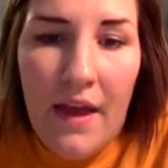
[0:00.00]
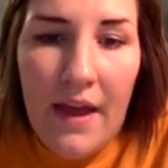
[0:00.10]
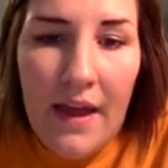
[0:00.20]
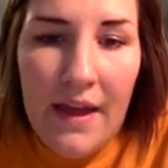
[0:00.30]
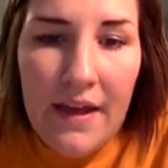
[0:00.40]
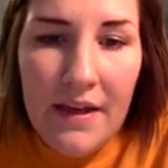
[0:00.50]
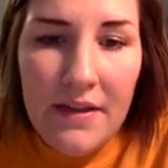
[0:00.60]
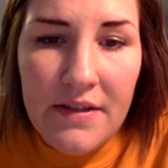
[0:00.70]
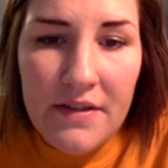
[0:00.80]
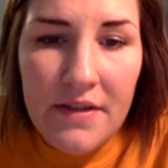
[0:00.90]

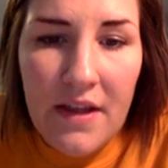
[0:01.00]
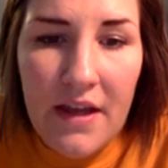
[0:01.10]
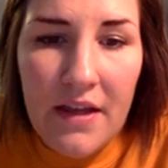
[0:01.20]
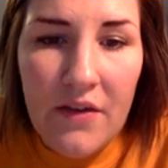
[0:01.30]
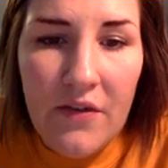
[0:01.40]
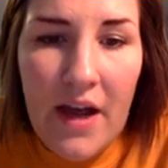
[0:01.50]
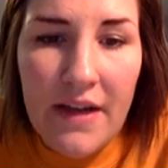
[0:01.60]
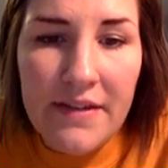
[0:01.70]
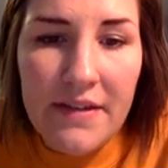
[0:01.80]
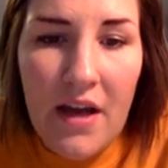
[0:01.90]
And then for
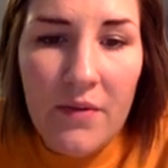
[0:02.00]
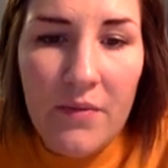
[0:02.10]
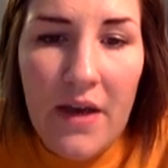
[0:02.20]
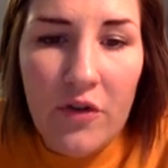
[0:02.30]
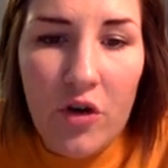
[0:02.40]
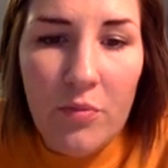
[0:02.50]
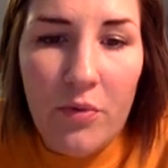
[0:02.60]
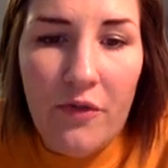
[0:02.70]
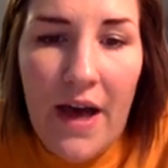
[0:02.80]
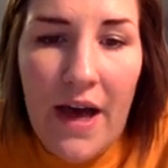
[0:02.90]
hexagon, we have a group
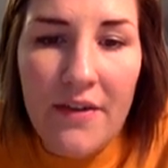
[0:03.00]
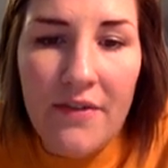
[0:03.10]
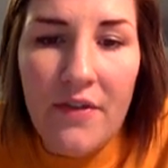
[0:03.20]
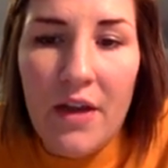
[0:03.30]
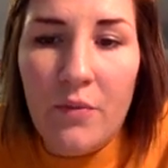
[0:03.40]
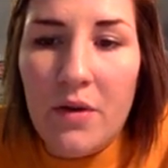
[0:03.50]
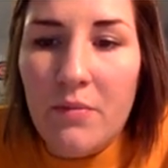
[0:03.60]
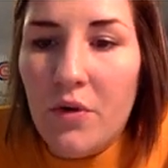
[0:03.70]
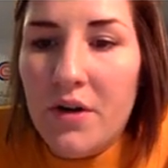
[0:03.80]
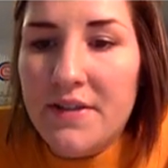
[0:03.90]
of 5, and 1
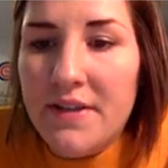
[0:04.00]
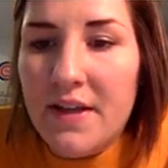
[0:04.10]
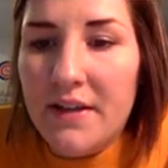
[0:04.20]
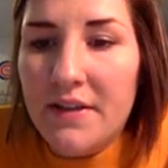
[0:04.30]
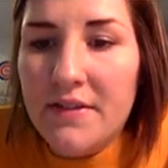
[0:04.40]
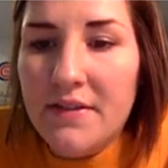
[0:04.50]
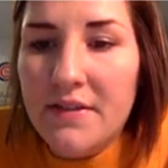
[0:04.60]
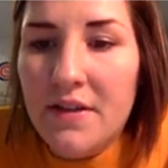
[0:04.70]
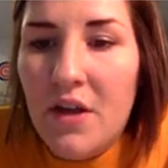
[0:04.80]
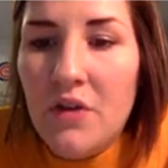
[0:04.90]
more is 6.
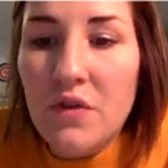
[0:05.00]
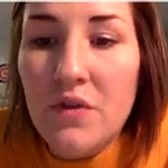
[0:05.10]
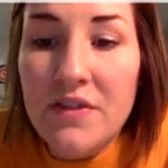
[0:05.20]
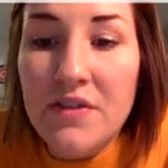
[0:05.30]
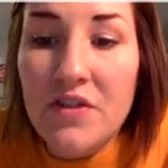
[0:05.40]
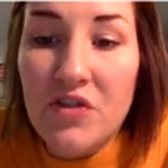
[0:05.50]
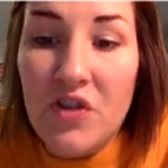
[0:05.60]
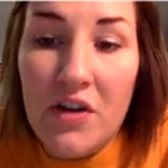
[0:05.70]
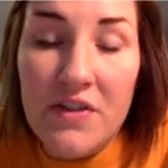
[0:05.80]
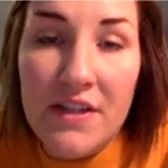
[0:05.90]
So this is the
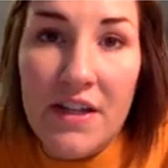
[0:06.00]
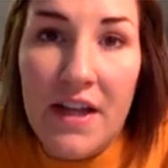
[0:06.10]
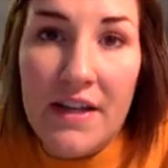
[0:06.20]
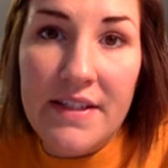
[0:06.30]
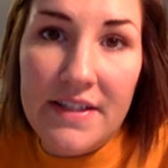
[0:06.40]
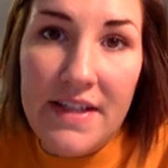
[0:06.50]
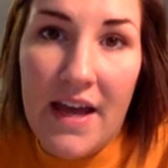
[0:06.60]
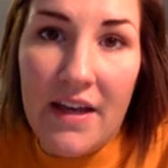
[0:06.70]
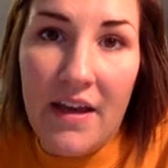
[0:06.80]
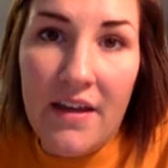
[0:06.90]
start to collecting
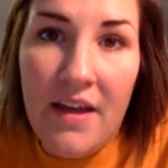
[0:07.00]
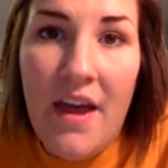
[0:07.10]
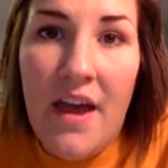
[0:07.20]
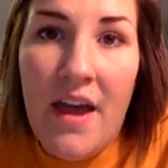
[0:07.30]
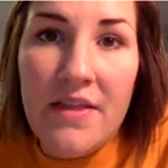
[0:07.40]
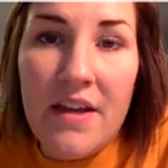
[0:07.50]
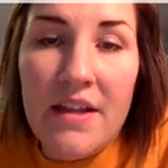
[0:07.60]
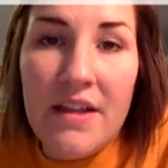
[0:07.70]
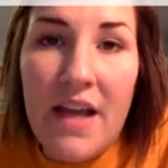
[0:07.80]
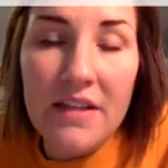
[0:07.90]
data. And then
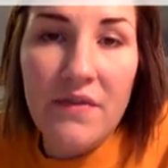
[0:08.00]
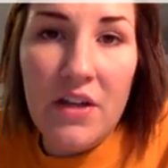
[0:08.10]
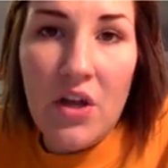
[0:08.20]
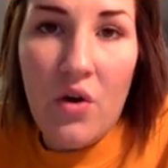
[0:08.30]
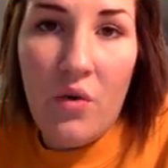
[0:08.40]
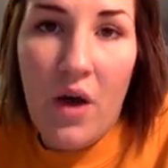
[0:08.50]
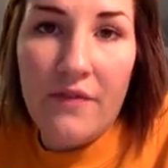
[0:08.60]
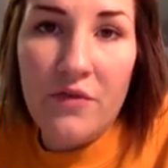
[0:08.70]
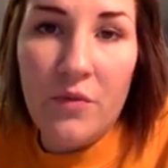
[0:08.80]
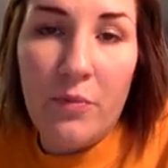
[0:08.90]
in the next video,
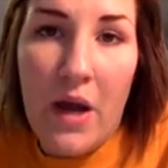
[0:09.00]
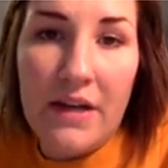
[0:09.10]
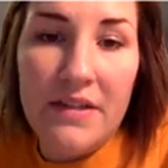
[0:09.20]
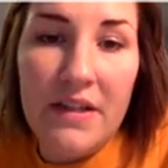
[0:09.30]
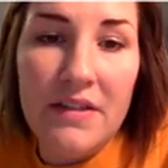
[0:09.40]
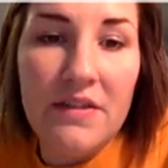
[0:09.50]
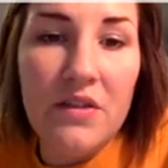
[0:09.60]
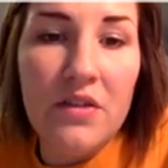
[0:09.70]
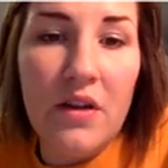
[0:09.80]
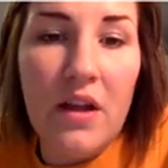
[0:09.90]
after we've practiced
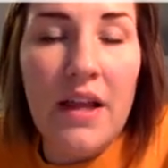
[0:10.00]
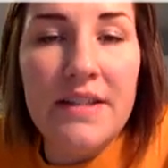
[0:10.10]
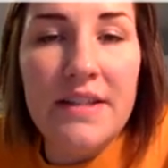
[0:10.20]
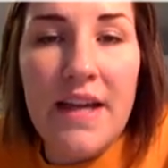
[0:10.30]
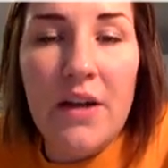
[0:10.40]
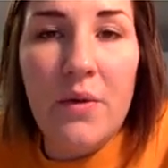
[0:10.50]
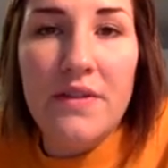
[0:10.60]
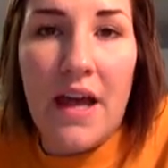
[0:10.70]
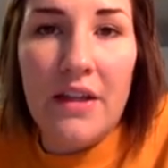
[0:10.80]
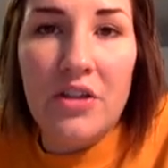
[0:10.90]
collecting data
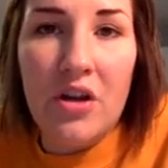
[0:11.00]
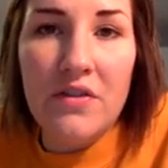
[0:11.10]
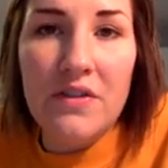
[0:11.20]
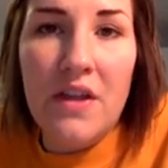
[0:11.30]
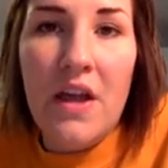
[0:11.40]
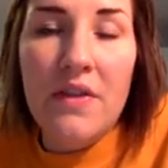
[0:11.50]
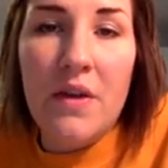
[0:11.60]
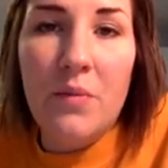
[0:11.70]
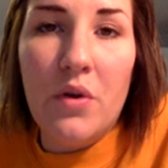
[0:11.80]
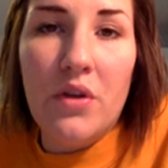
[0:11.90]
with tally charts,
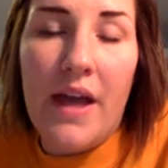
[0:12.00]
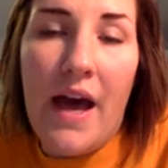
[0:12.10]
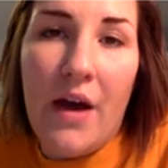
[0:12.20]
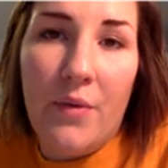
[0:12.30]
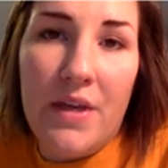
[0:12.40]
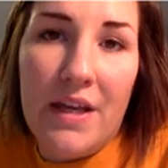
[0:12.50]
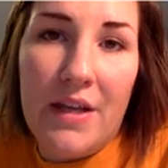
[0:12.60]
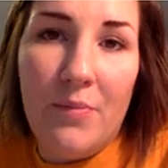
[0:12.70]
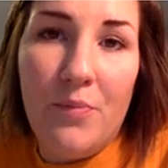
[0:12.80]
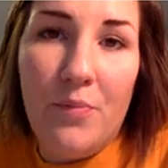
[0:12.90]
then we'll look at how we
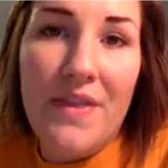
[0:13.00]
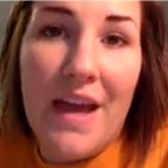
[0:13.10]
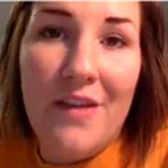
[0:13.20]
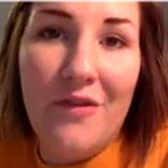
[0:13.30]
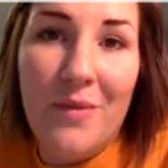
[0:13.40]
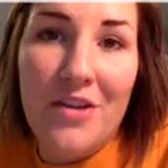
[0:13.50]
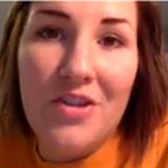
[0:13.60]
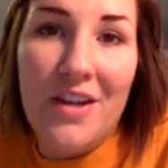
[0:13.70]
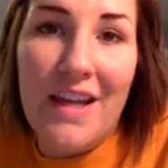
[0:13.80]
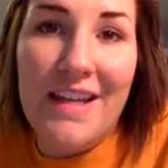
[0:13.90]
can put that
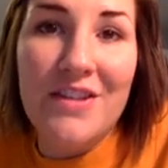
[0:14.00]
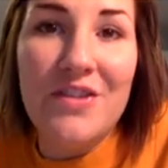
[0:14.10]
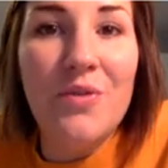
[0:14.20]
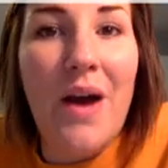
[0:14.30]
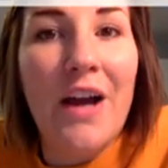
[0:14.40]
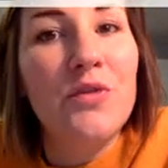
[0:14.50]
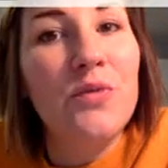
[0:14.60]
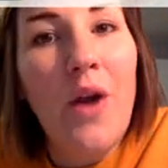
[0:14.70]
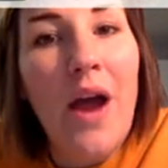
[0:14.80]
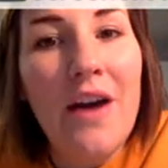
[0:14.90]
information into
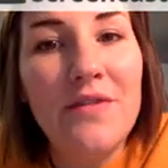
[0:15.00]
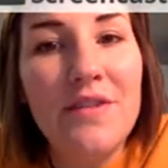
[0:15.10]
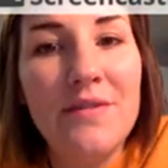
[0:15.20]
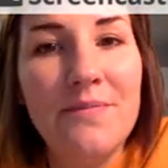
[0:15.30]
actual graphs.